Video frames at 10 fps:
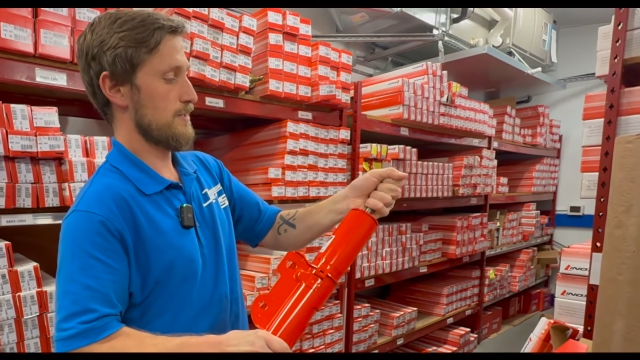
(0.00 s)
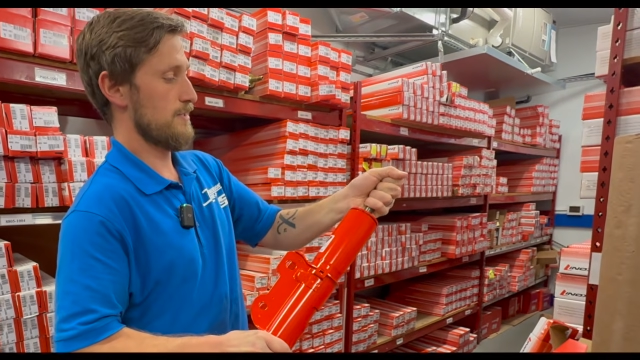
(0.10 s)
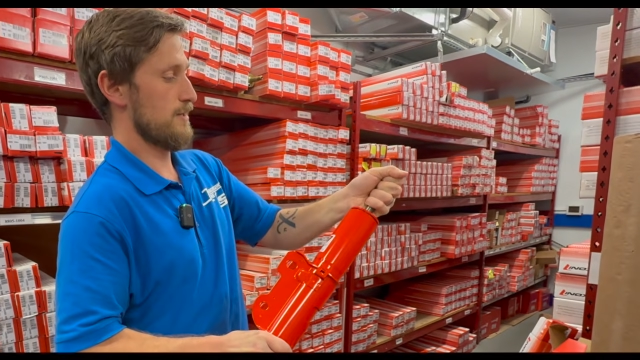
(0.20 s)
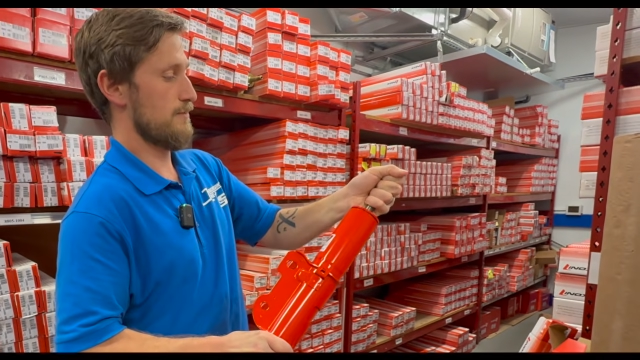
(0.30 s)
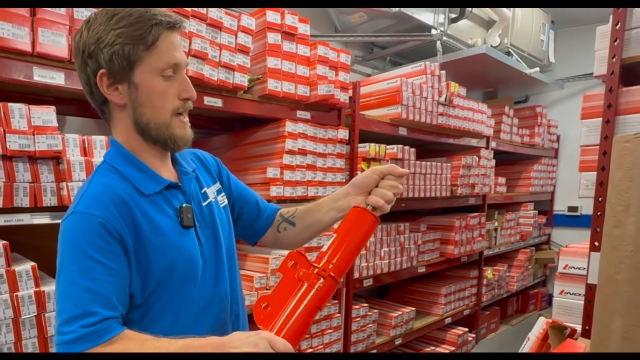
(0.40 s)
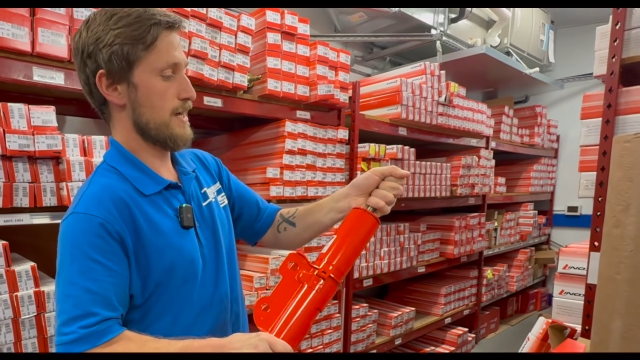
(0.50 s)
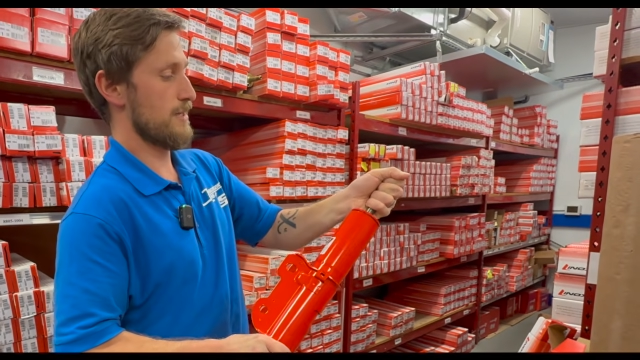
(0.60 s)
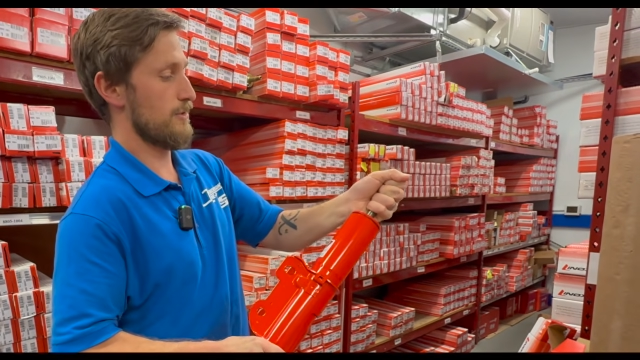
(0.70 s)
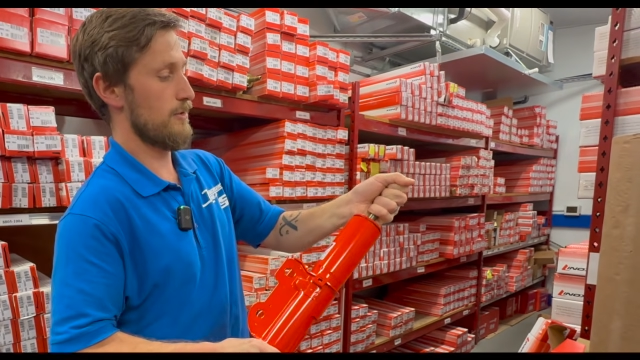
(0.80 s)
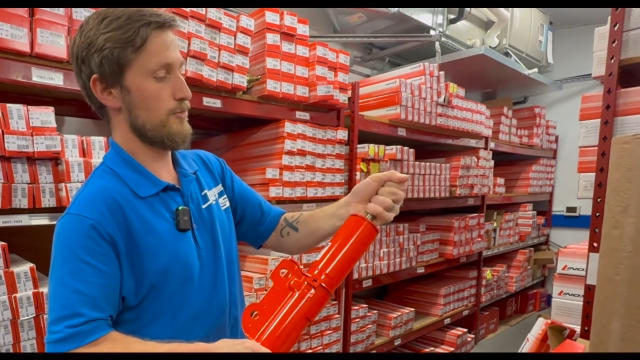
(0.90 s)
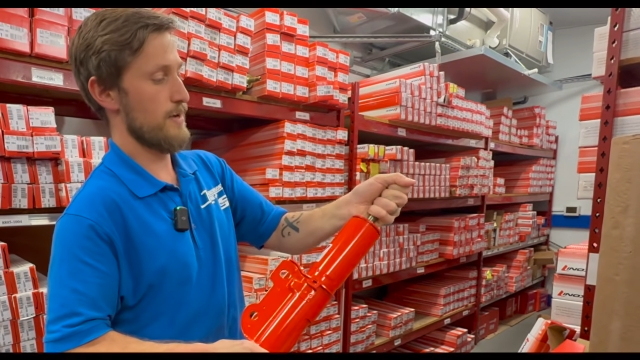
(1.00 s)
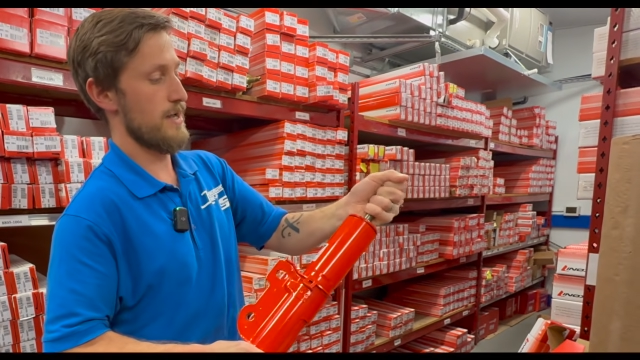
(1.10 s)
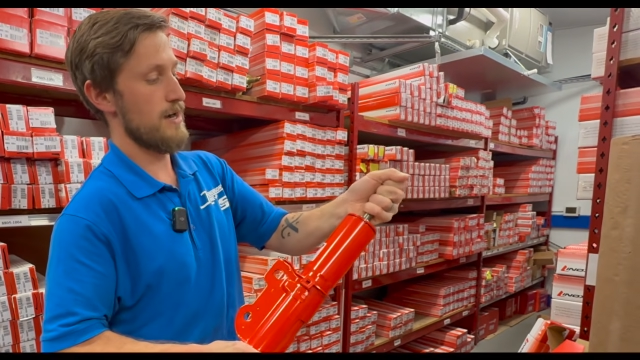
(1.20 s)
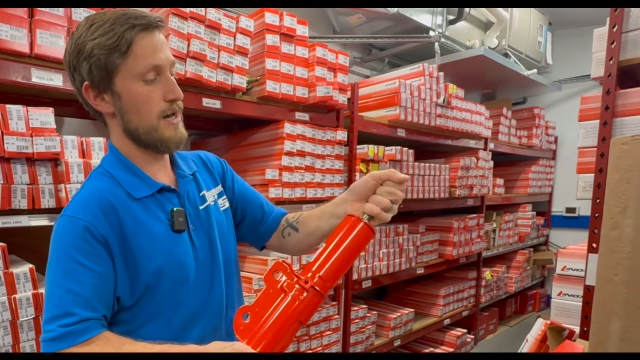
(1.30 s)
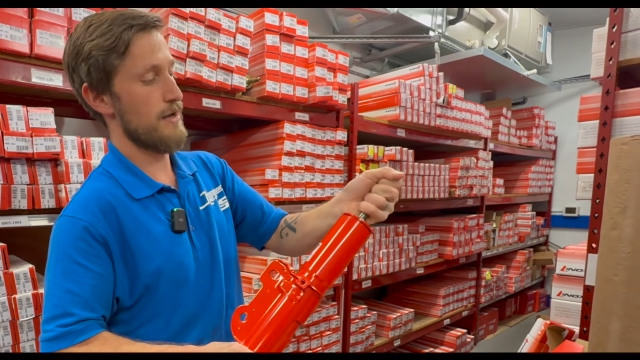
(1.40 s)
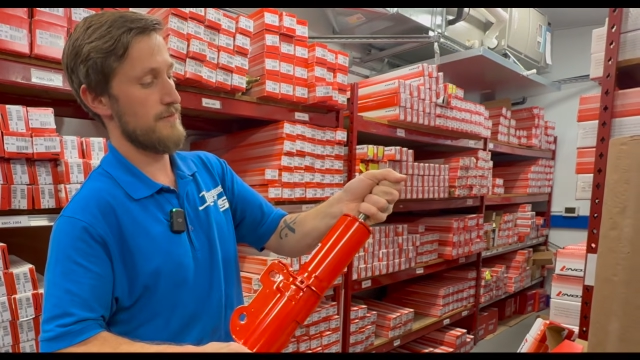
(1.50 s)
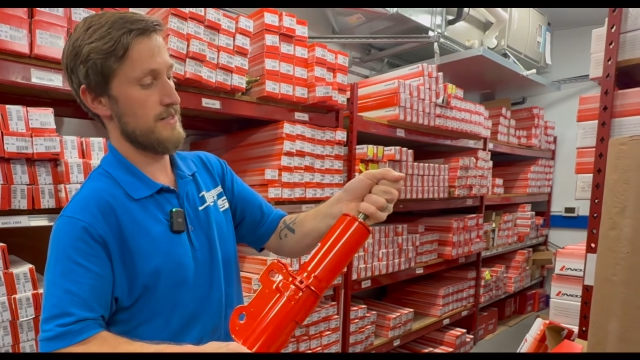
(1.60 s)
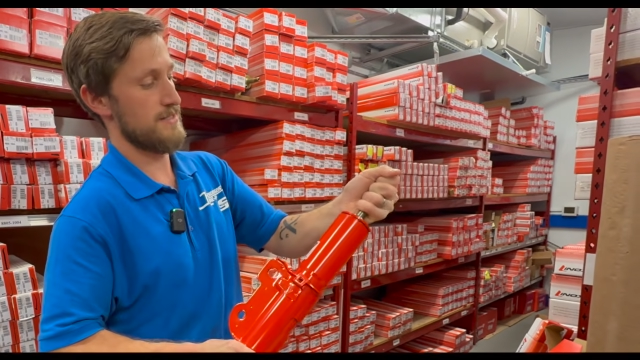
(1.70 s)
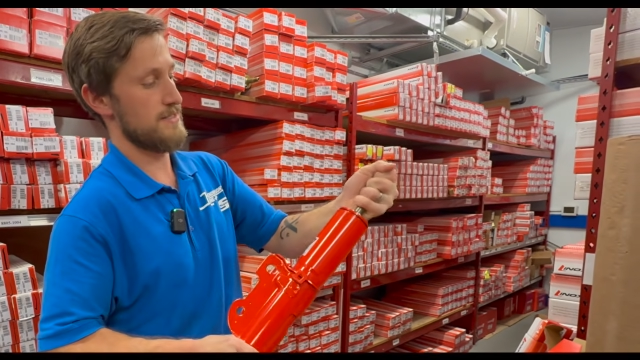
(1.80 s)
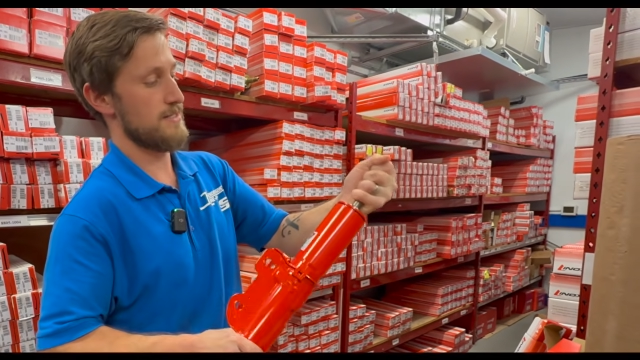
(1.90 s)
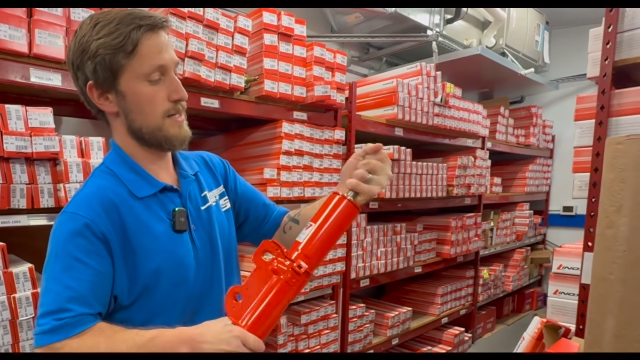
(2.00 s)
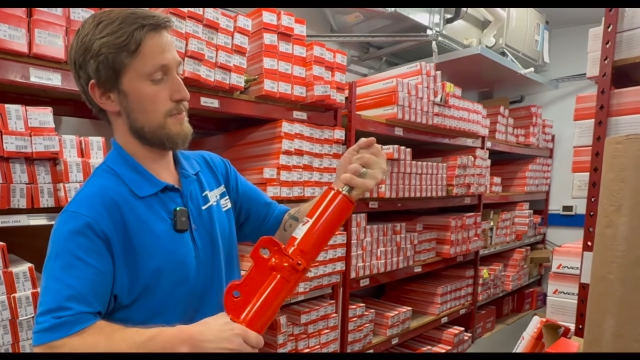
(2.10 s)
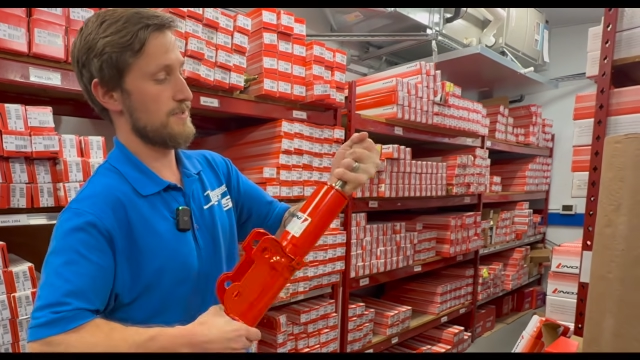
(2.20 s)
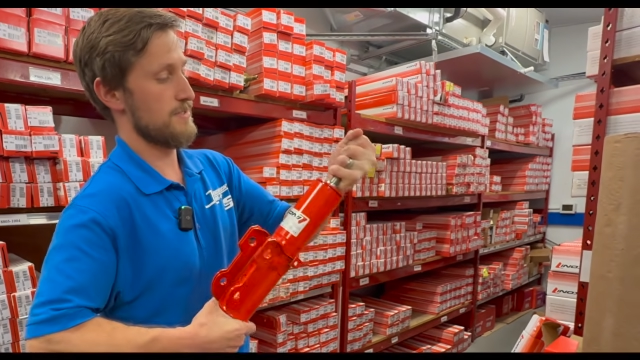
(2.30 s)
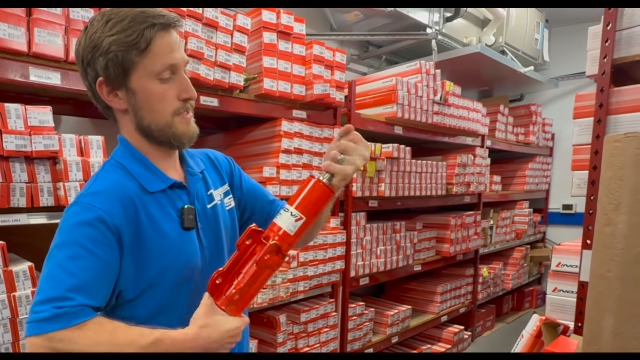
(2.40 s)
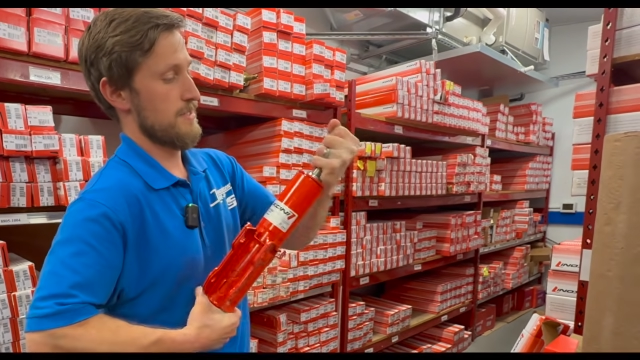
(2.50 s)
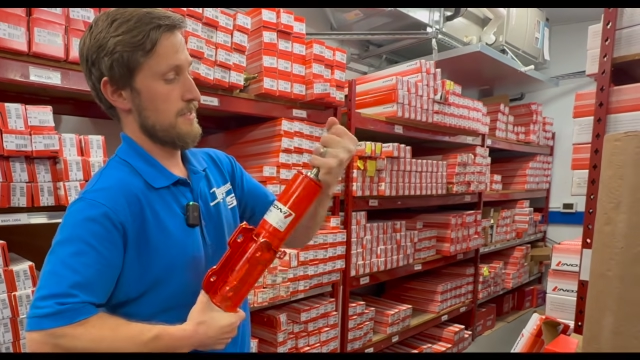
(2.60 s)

You can back it all the way off and it stops.